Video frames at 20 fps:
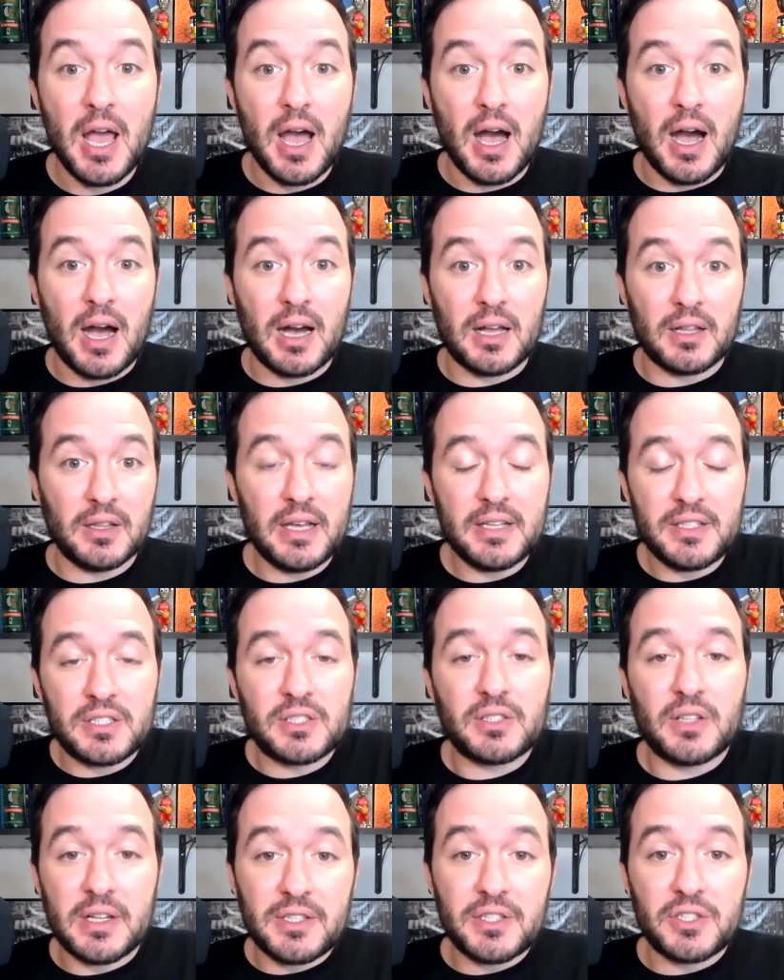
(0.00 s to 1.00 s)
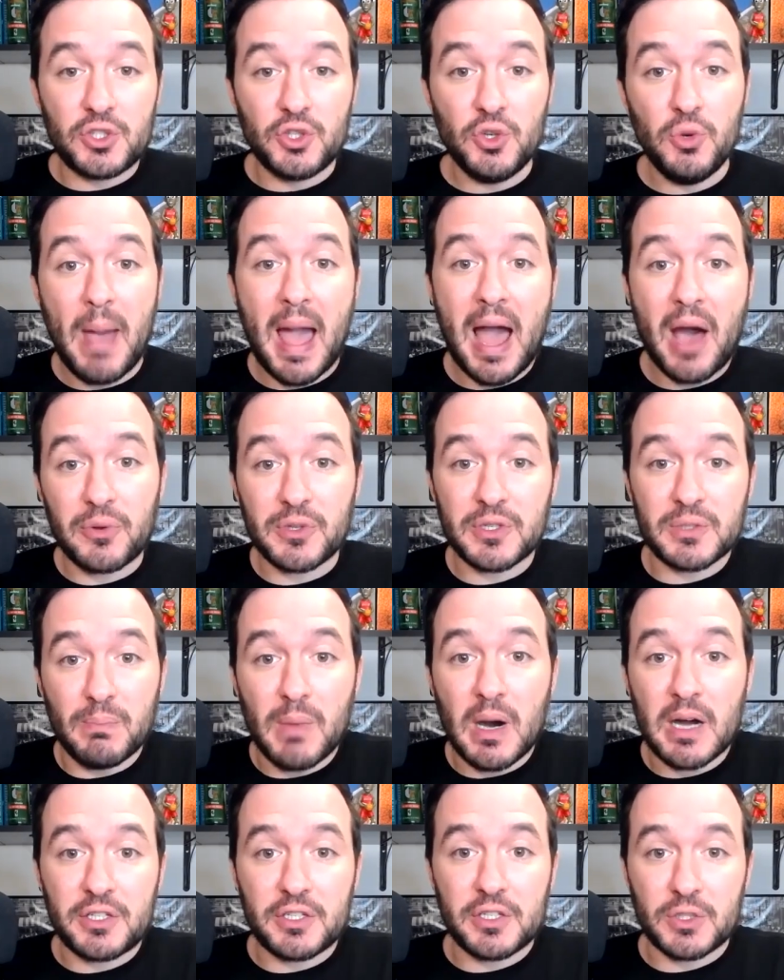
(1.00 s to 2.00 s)
let's zoom out as
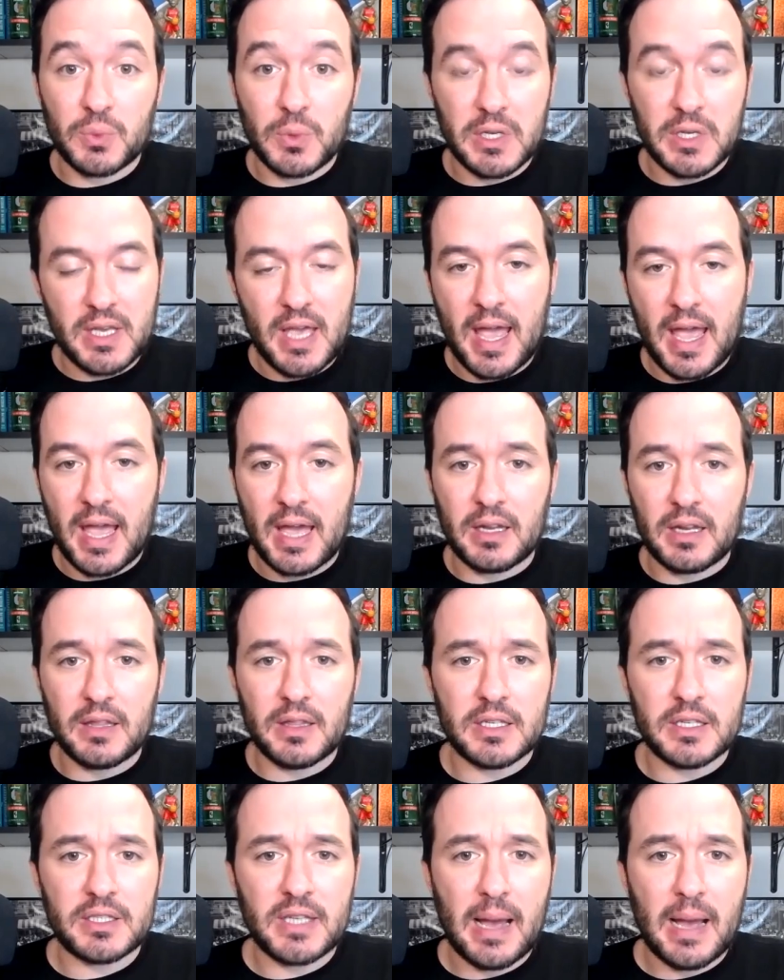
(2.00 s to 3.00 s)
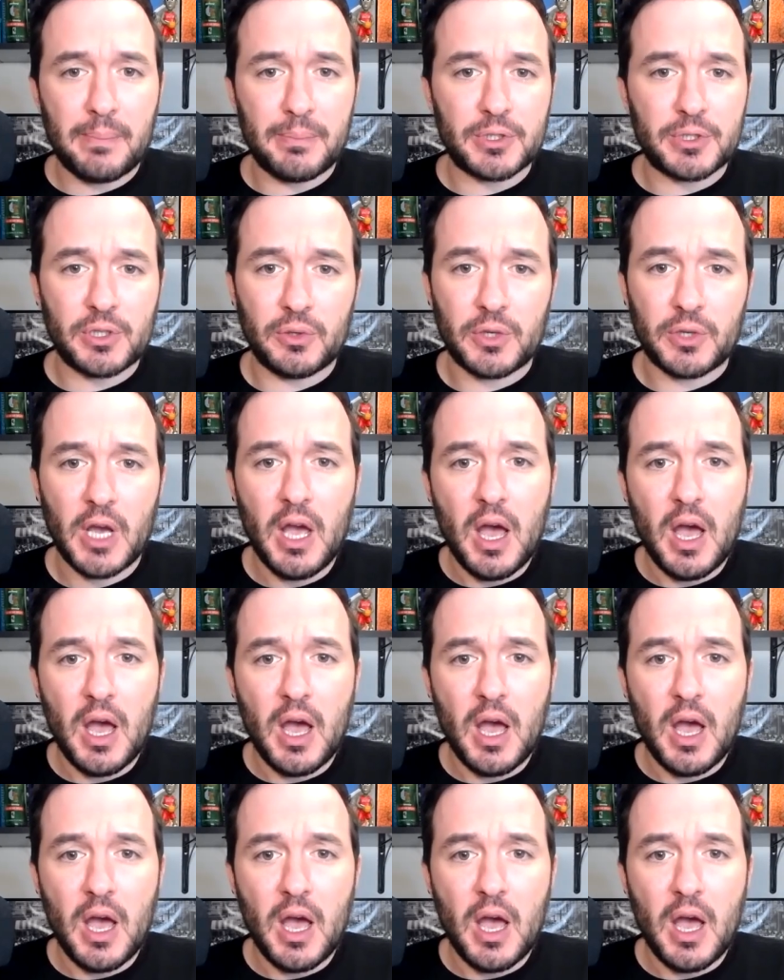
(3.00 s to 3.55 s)
much as we can in this episode.